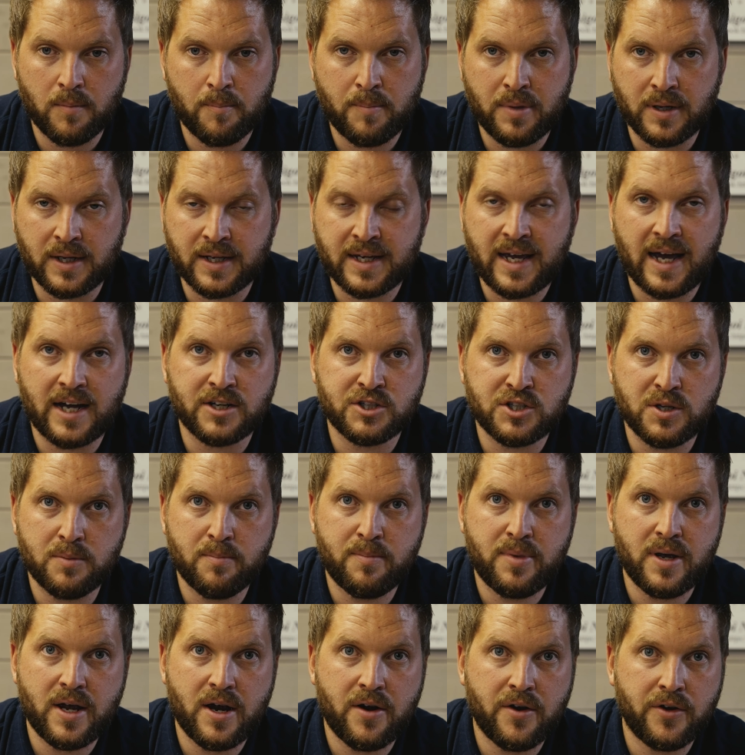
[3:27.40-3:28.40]
big
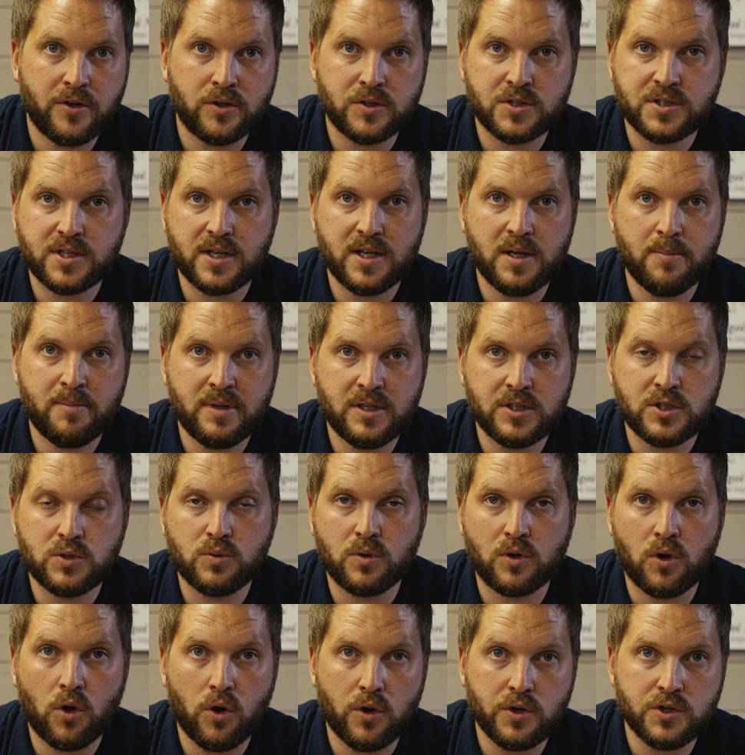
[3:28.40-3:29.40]
catching period, or say you've been
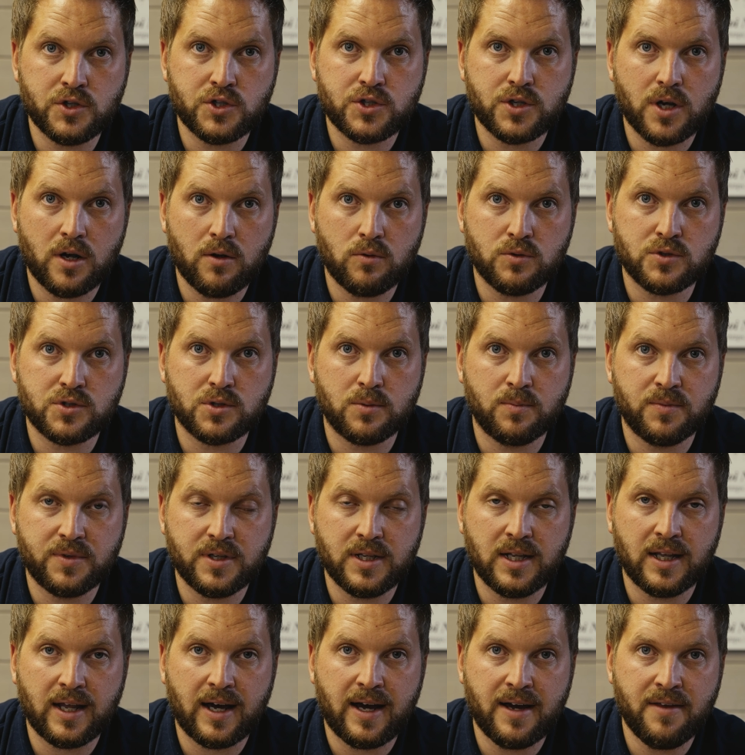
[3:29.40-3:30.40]
to a koi show,
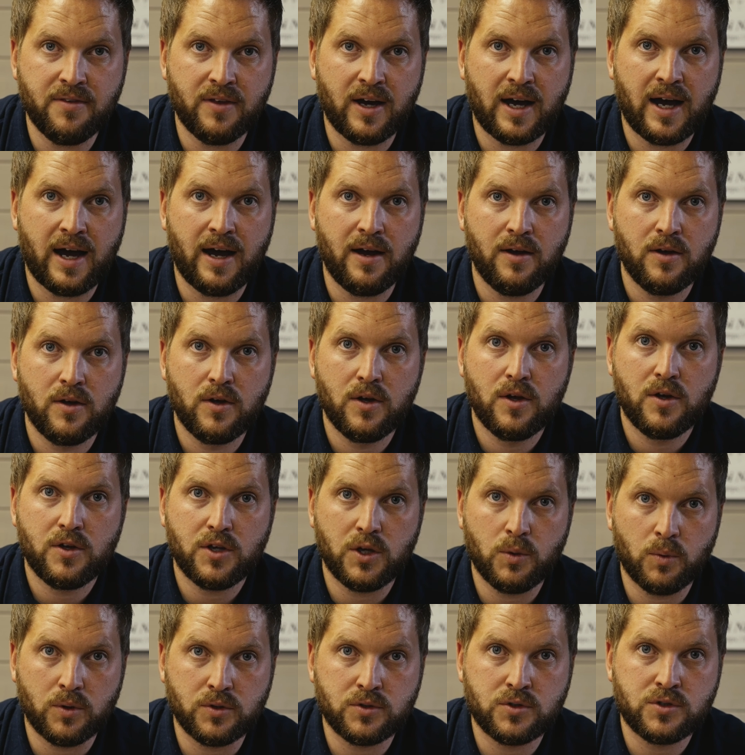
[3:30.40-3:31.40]
something like that,
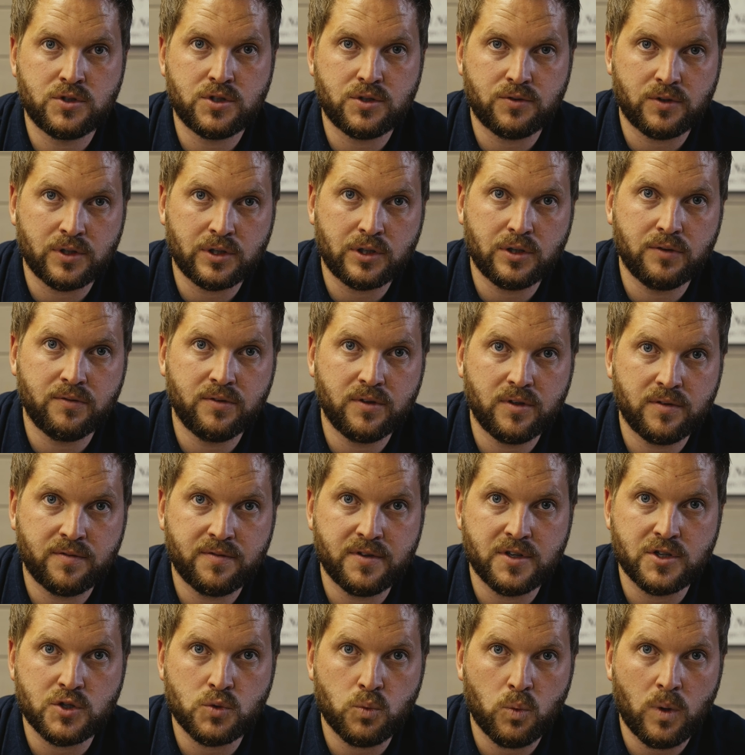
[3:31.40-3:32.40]
you wanted to recover the
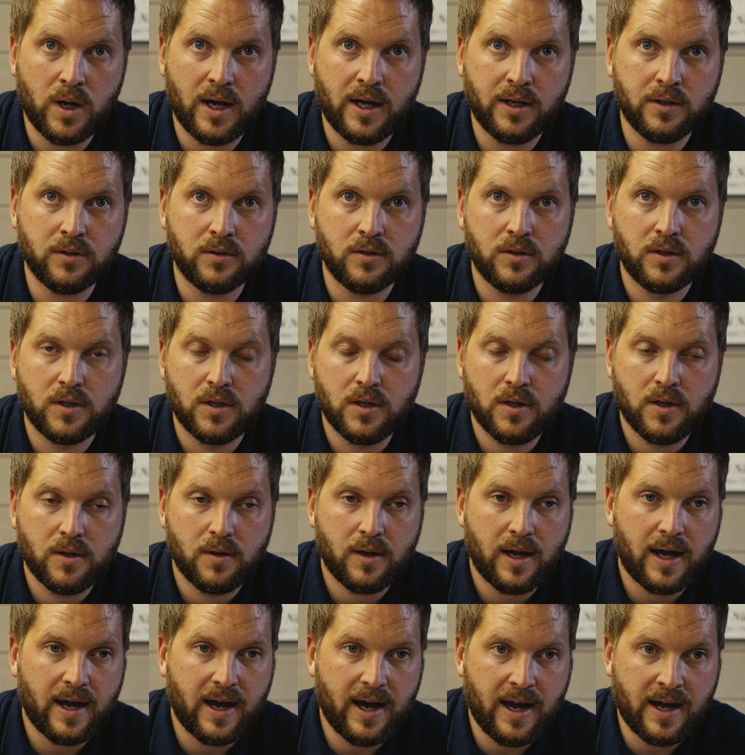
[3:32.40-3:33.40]
fish well,
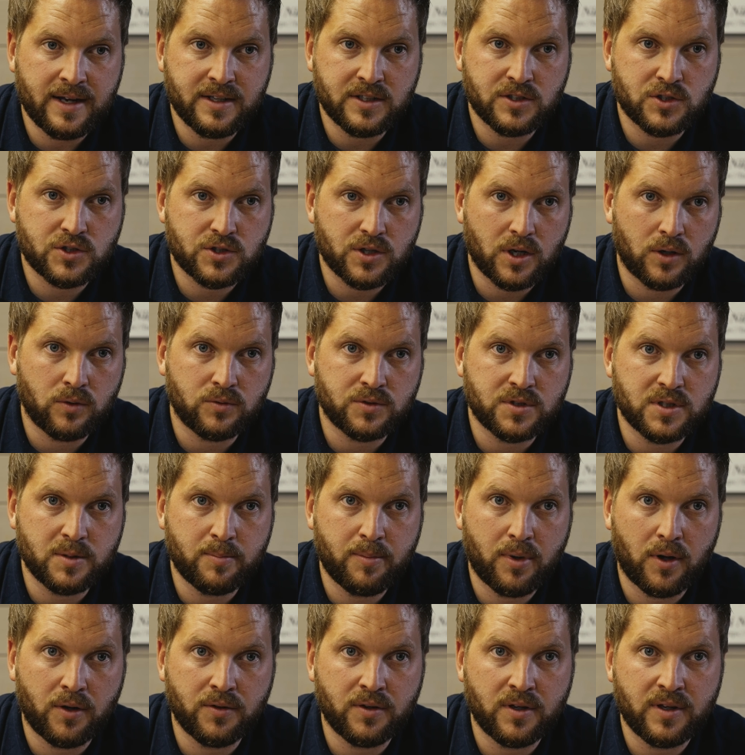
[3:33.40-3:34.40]
adding salt to
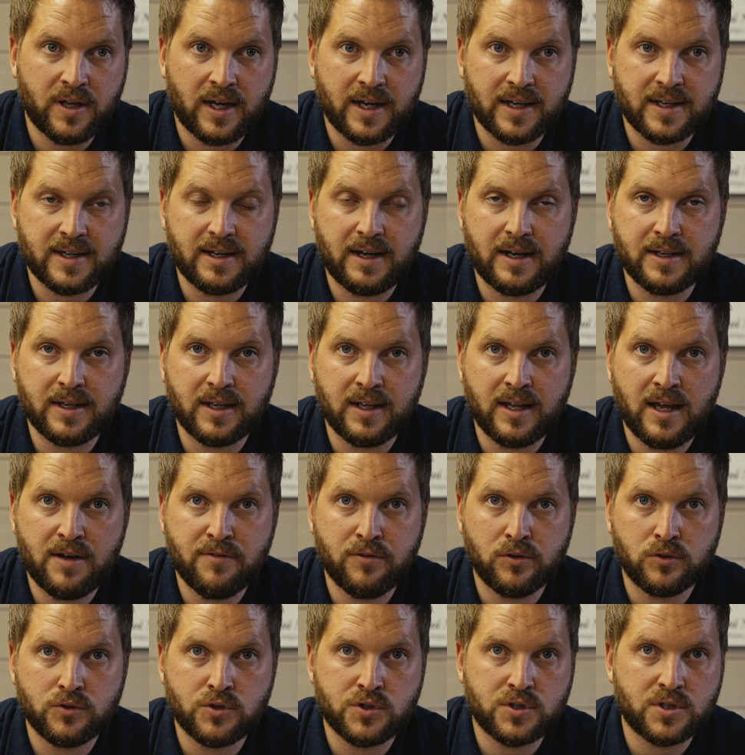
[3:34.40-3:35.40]
your pond at that kind of
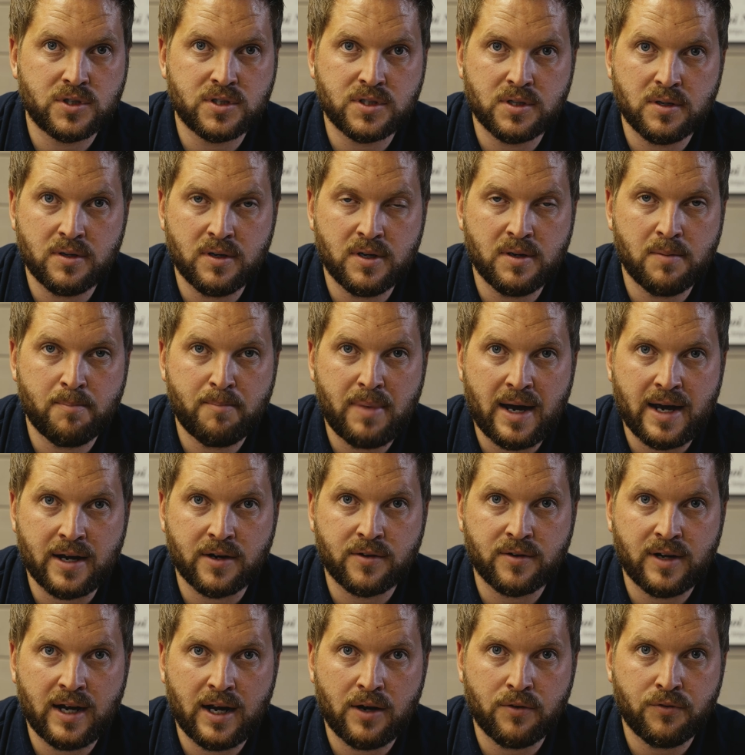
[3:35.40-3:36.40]
level, just as a
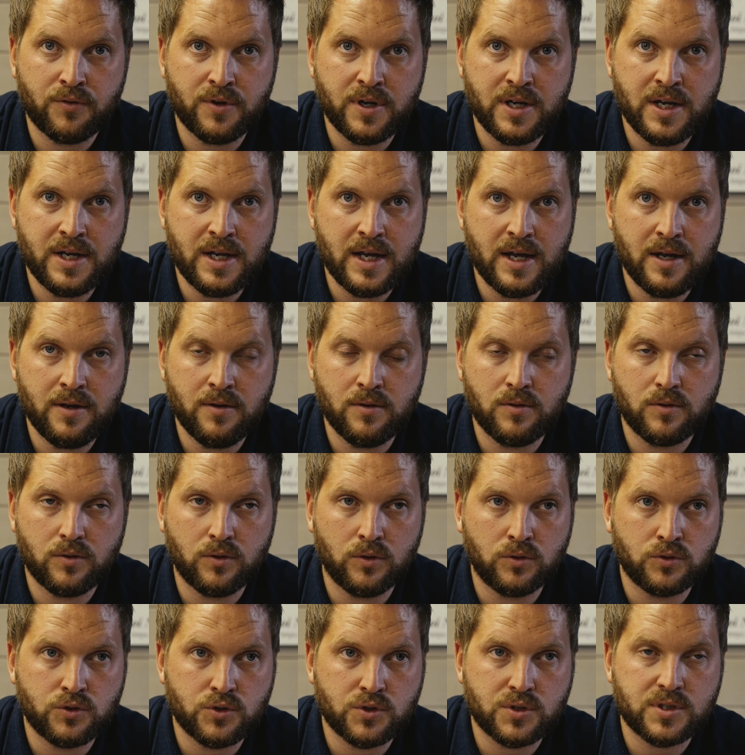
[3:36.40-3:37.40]
background reading,
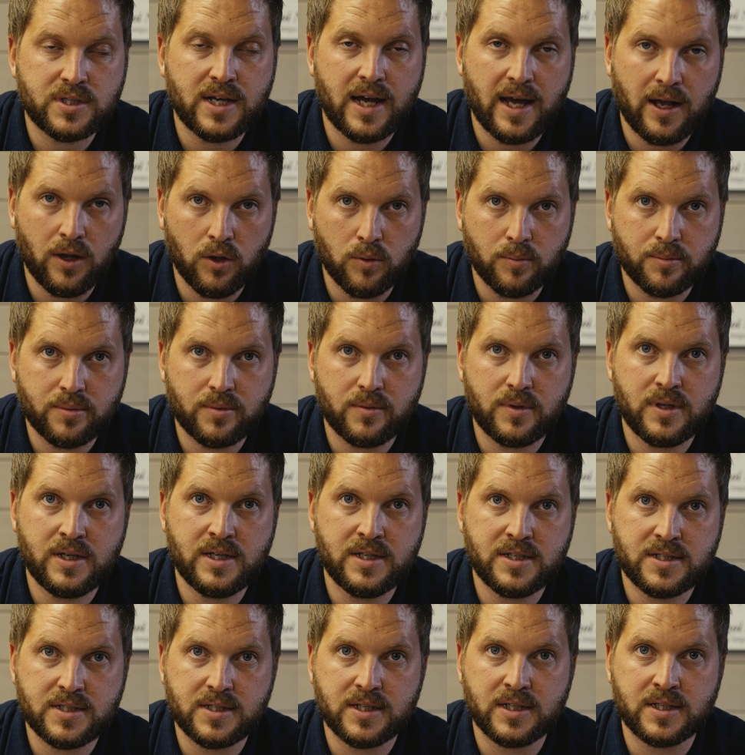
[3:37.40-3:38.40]
will just help
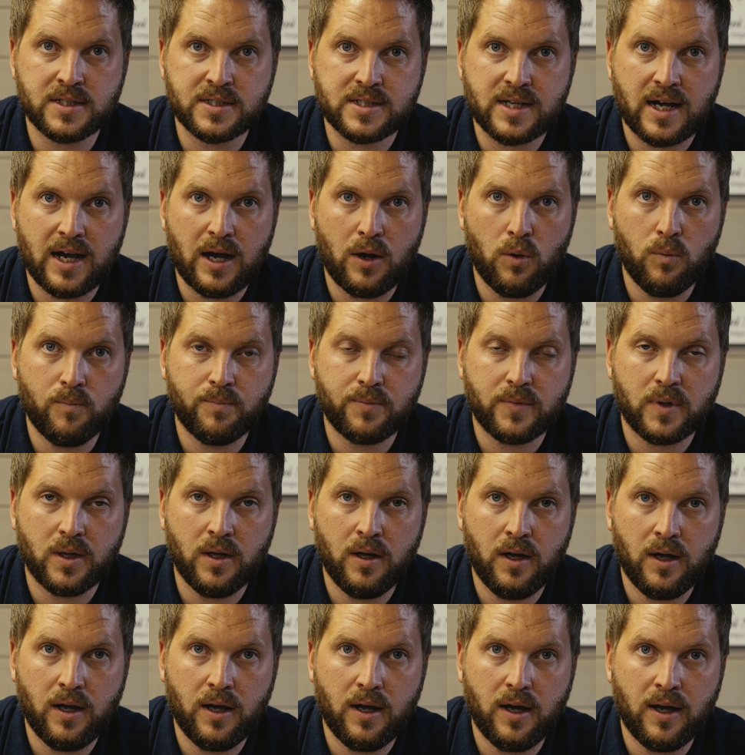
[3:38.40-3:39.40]
ease things out
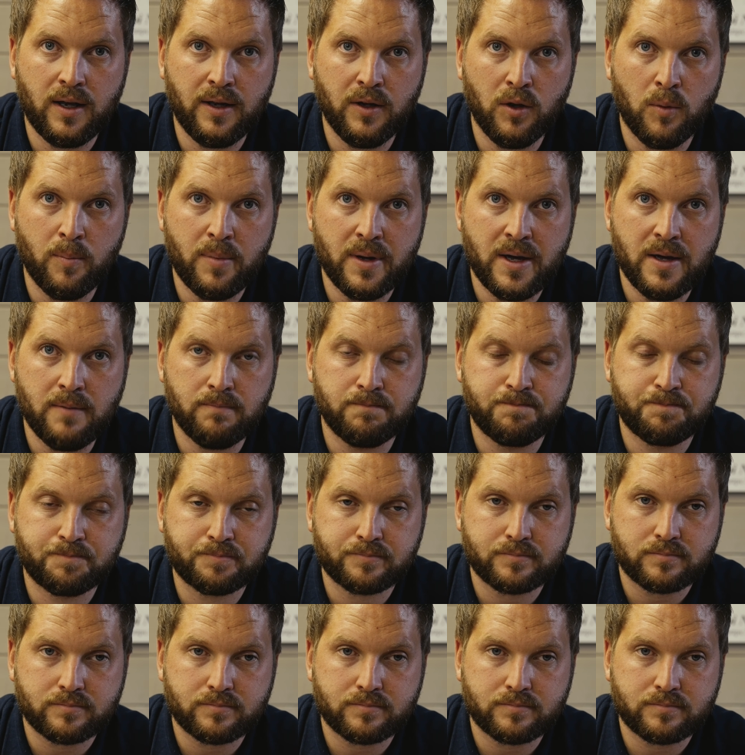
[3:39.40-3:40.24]
a little bit.